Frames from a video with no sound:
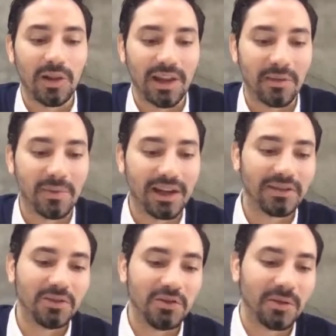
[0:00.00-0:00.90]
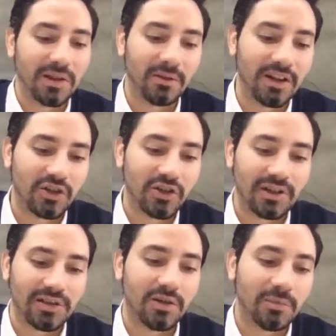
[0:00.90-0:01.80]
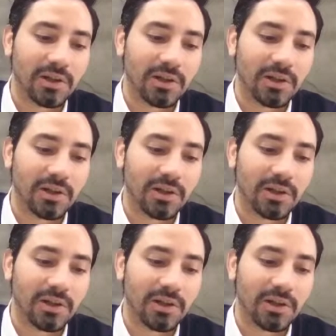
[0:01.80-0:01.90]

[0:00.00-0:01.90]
like about the new regulation and so on.